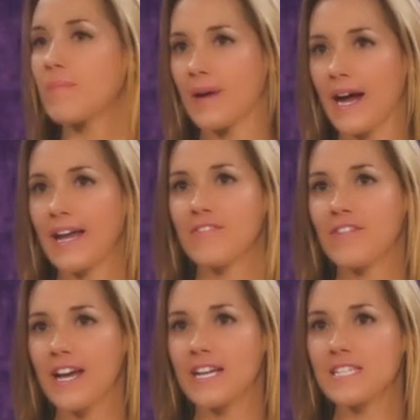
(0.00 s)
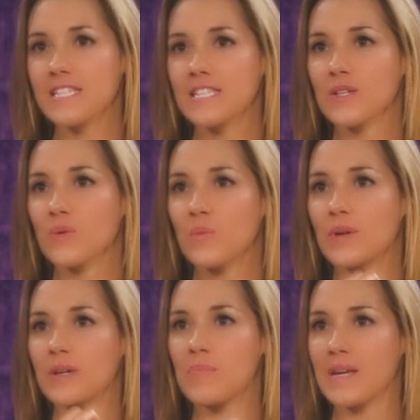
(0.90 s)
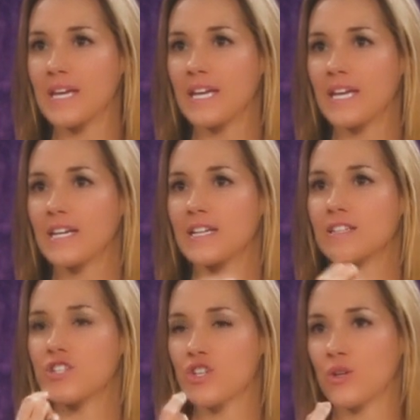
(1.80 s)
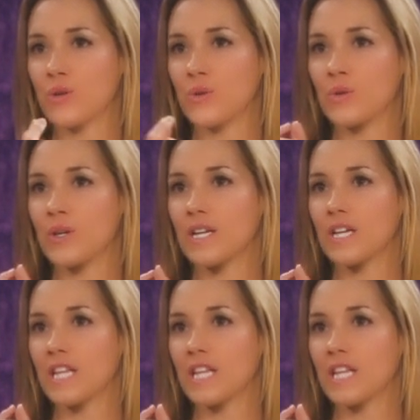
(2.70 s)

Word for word: My advice would be to